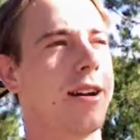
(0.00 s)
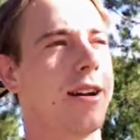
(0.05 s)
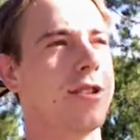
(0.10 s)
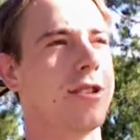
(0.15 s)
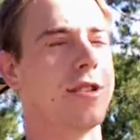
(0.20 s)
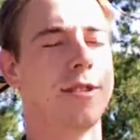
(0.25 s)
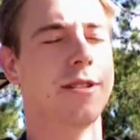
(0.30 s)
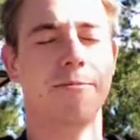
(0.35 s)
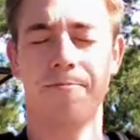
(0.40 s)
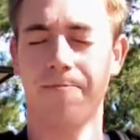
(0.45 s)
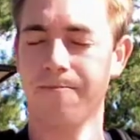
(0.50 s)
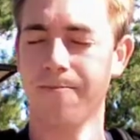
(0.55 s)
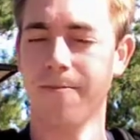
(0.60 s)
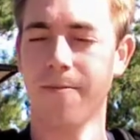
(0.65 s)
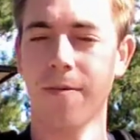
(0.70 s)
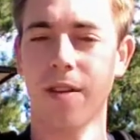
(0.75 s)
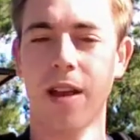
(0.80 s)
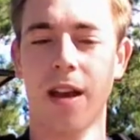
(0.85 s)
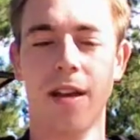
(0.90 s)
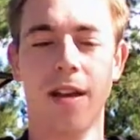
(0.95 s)
just
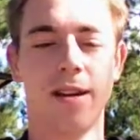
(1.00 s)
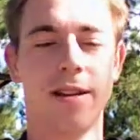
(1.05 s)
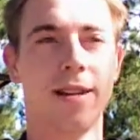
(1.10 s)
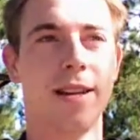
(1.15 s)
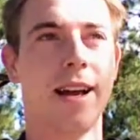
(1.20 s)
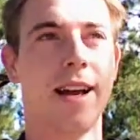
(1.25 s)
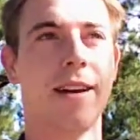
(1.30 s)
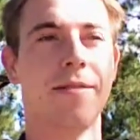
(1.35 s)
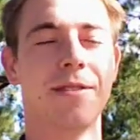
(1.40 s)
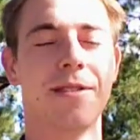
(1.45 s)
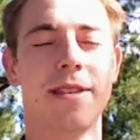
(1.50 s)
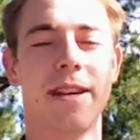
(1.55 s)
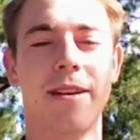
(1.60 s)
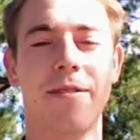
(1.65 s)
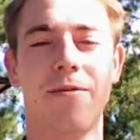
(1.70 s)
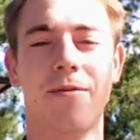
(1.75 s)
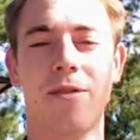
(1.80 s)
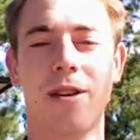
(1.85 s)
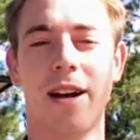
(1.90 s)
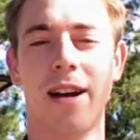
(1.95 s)
have a
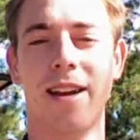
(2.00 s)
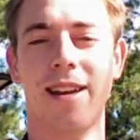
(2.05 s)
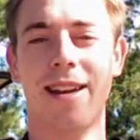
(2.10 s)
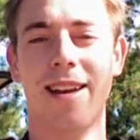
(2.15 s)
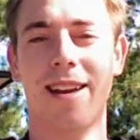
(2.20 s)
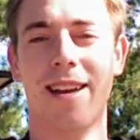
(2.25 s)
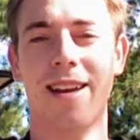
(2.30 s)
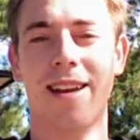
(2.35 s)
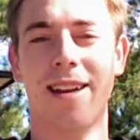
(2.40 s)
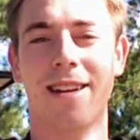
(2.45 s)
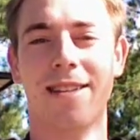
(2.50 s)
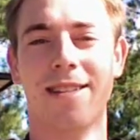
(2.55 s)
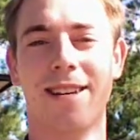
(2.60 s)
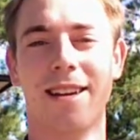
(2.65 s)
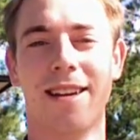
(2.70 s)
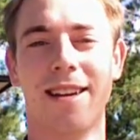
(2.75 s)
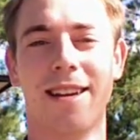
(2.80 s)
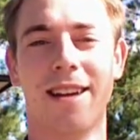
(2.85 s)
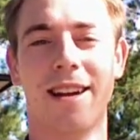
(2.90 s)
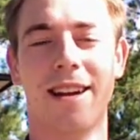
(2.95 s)
safe flight and
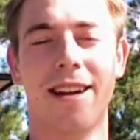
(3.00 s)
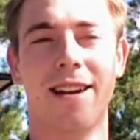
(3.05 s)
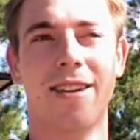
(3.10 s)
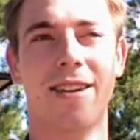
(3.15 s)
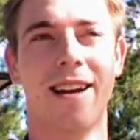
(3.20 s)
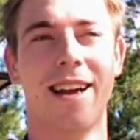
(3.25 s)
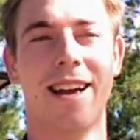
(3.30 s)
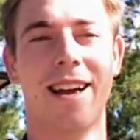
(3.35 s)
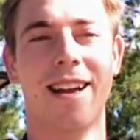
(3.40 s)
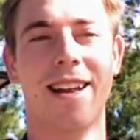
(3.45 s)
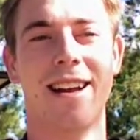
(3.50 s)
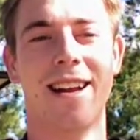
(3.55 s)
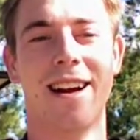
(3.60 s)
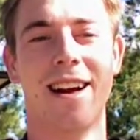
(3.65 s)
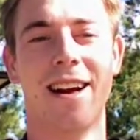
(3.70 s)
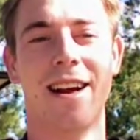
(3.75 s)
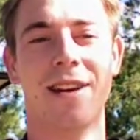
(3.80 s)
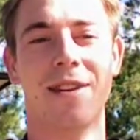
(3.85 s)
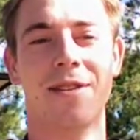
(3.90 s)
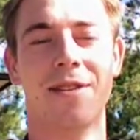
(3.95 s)
take care, and
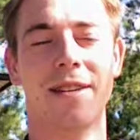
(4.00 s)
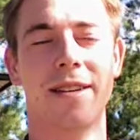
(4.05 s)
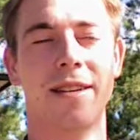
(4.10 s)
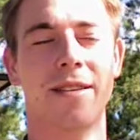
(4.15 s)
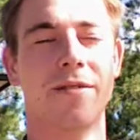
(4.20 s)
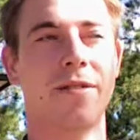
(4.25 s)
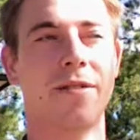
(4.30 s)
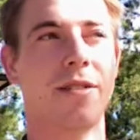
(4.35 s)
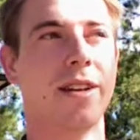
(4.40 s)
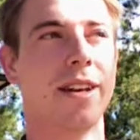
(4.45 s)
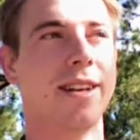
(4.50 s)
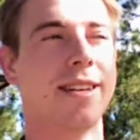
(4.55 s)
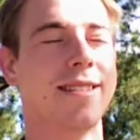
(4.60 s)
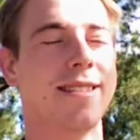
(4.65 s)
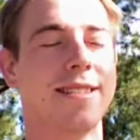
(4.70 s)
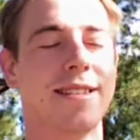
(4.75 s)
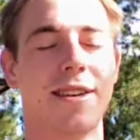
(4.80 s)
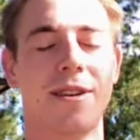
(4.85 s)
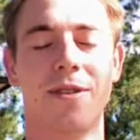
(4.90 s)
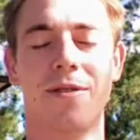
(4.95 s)
I'll see you in a few days.
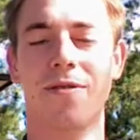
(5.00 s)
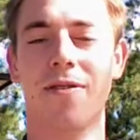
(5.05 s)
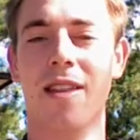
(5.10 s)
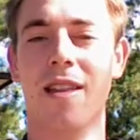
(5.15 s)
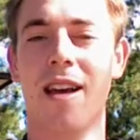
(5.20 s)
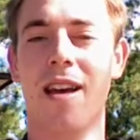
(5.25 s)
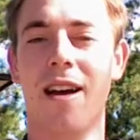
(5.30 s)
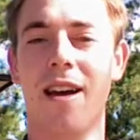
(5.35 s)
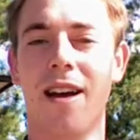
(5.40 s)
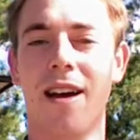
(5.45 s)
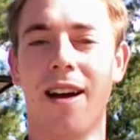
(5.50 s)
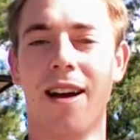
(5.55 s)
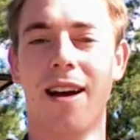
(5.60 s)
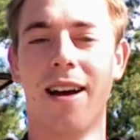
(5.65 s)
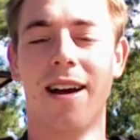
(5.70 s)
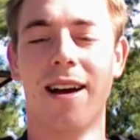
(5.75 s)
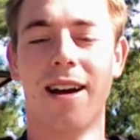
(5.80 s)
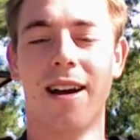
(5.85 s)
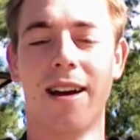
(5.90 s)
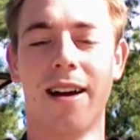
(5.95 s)
So,
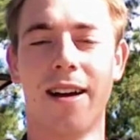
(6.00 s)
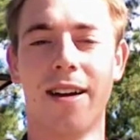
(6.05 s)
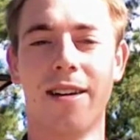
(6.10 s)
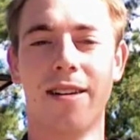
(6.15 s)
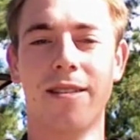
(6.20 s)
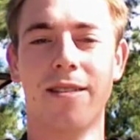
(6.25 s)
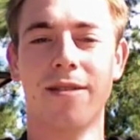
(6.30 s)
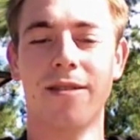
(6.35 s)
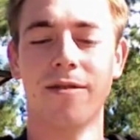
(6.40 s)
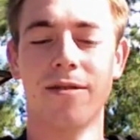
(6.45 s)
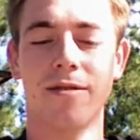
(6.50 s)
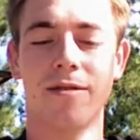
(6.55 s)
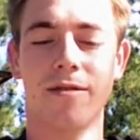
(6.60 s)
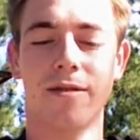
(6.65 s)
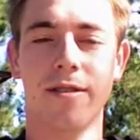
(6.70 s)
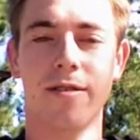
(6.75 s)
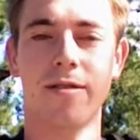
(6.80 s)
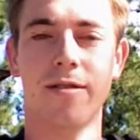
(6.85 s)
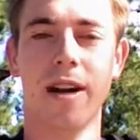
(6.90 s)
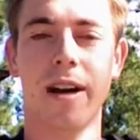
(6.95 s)

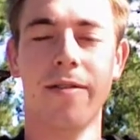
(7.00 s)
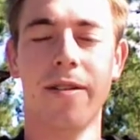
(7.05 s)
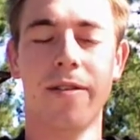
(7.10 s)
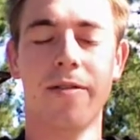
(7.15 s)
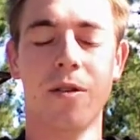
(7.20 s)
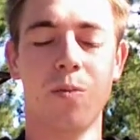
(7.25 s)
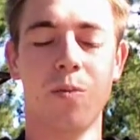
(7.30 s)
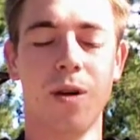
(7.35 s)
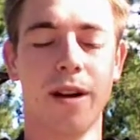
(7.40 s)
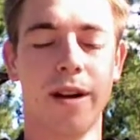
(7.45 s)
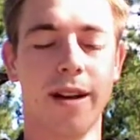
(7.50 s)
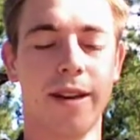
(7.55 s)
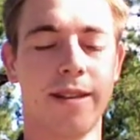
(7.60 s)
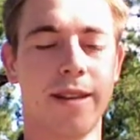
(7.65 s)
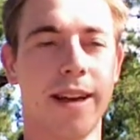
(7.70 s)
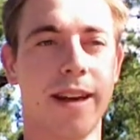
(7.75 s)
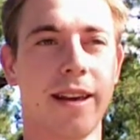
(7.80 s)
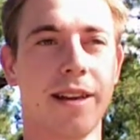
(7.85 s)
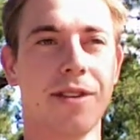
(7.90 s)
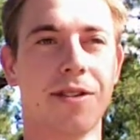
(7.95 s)
love everybody.
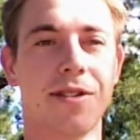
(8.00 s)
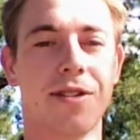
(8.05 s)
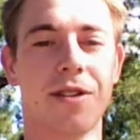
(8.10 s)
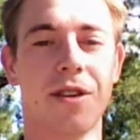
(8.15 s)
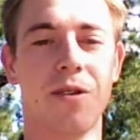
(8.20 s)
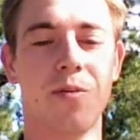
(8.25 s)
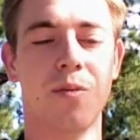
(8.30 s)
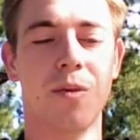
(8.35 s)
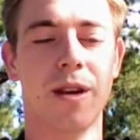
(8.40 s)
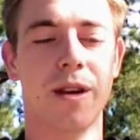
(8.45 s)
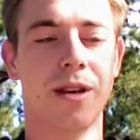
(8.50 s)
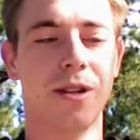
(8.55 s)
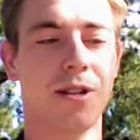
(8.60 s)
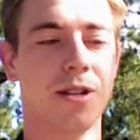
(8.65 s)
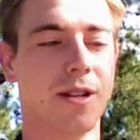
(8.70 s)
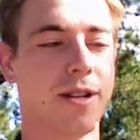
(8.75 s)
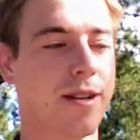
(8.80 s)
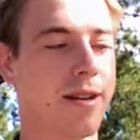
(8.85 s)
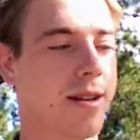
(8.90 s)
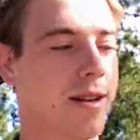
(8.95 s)
Thank you so
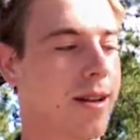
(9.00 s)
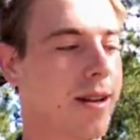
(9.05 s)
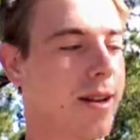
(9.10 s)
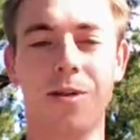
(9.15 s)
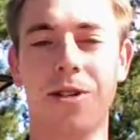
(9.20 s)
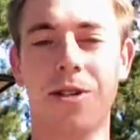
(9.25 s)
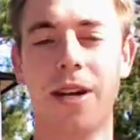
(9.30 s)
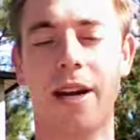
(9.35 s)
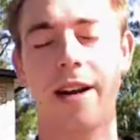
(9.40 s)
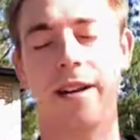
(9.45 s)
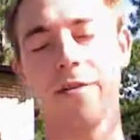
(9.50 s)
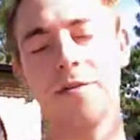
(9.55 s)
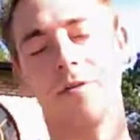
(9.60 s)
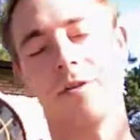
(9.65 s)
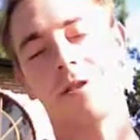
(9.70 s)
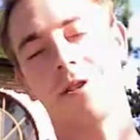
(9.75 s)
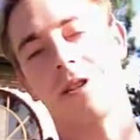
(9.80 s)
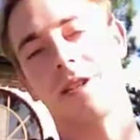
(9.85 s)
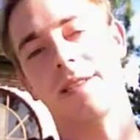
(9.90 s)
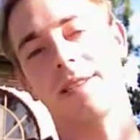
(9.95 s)
much. Shining
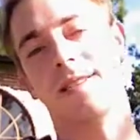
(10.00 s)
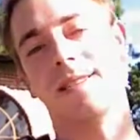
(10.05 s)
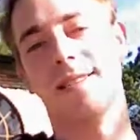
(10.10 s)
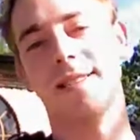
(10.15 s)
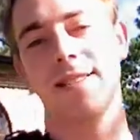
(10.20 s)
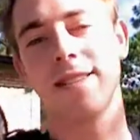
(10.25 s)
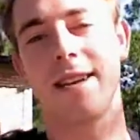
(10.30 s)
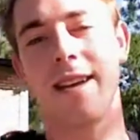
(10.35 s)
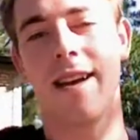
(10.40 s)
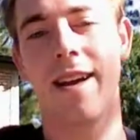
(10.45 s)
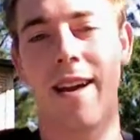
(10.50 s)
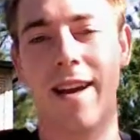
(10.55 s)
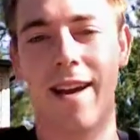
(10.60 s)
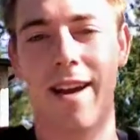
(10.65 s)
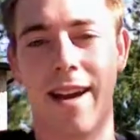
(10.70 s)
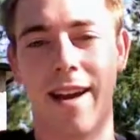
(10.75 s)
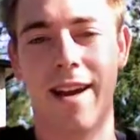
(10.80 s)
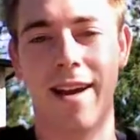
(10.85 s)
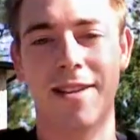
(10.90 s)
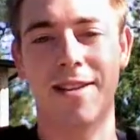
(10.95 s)
for Jesus
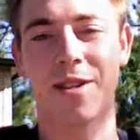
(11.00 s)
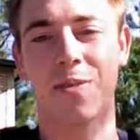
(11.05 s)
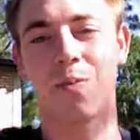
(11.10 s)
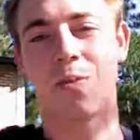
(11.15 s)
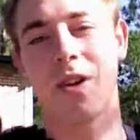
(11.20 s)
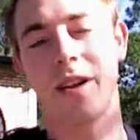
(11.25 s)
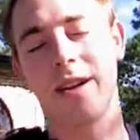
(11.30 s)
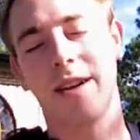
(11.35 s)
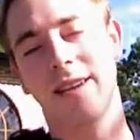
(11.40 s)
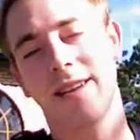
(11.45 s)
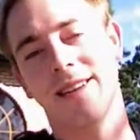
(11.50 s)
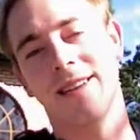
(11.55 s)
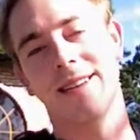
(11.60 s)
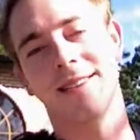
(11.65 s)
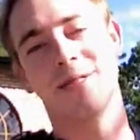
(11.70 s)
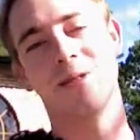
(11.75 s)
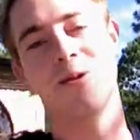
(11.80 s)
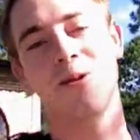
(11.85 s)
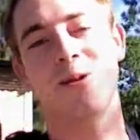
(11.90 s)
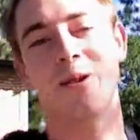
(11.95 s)
and spreading
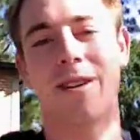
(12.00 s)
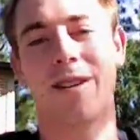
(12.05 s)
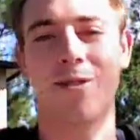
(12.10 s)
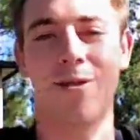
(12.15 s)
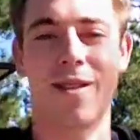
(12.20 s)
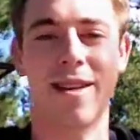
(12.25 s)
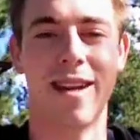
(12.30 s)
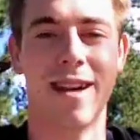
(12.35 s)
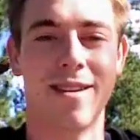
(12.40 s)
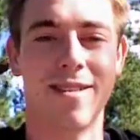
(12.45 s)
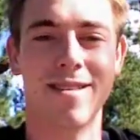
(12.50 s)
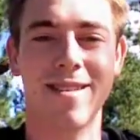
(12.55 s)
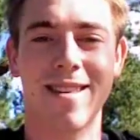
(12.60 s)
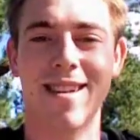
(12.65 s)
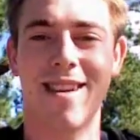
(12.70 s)
His glory and renown.